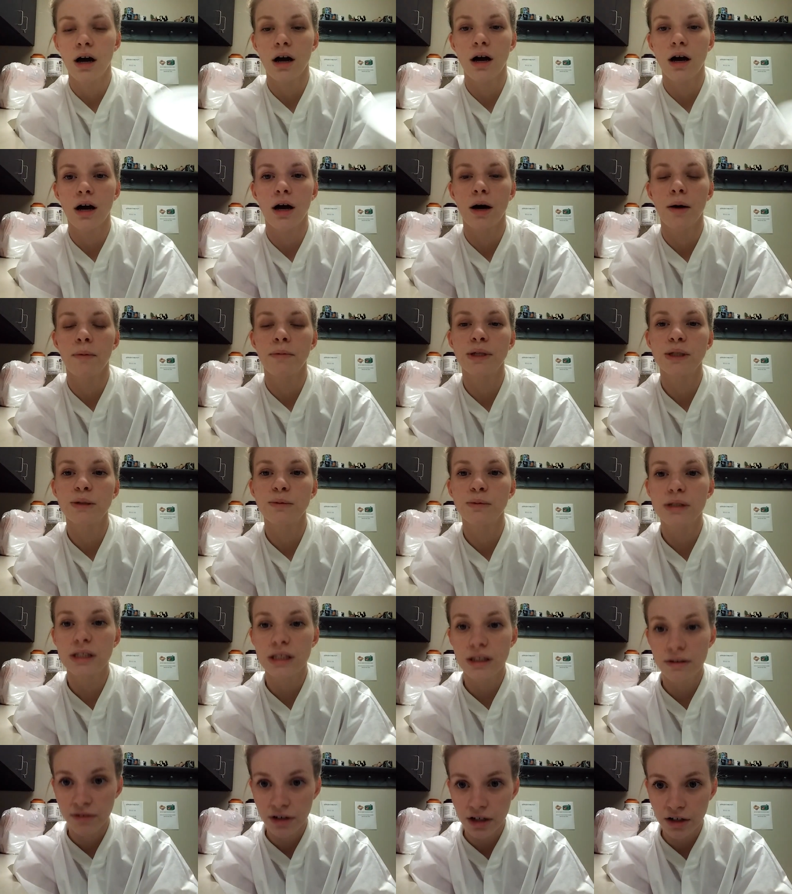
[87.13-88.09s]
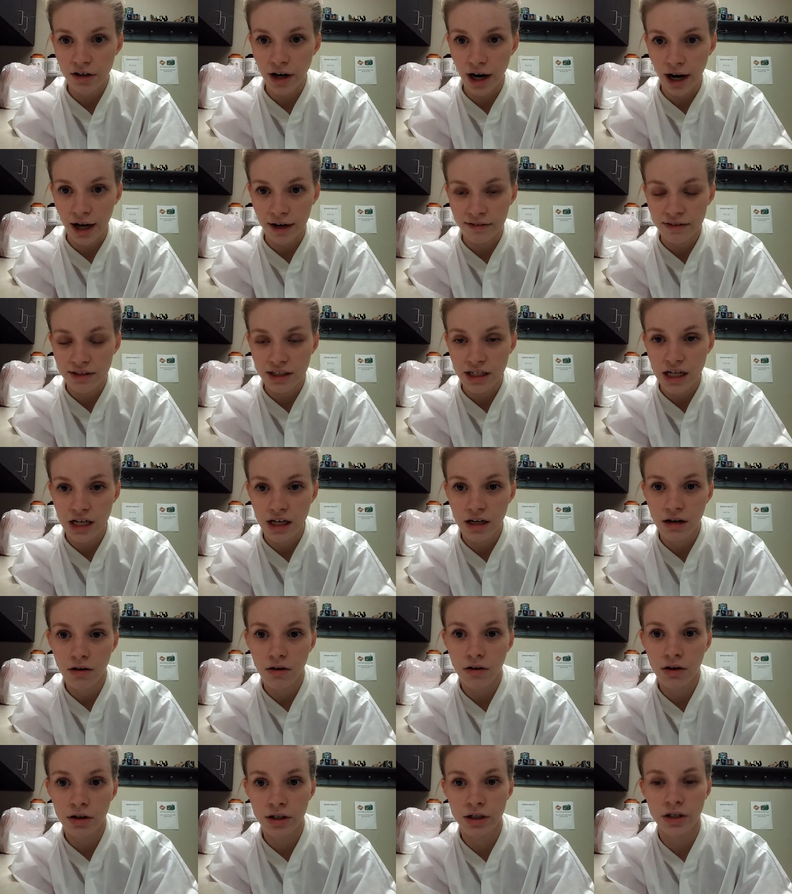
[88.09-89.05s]
Um, the specific gravity
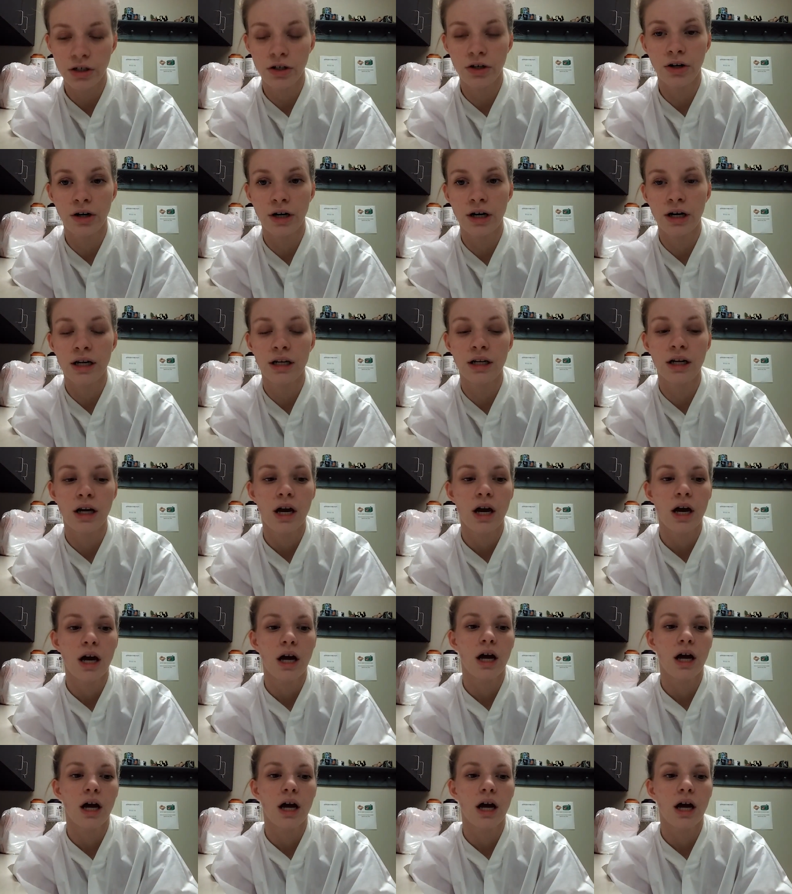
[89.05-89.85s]
on a urine